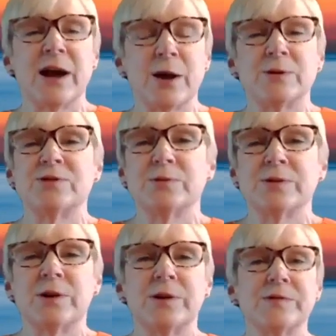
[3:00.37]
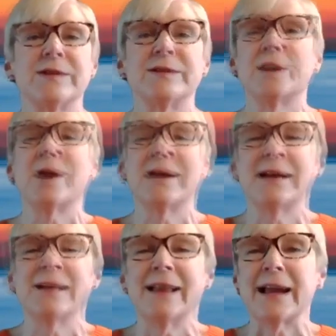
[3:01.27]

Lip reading: OSU Tulsa and talking about,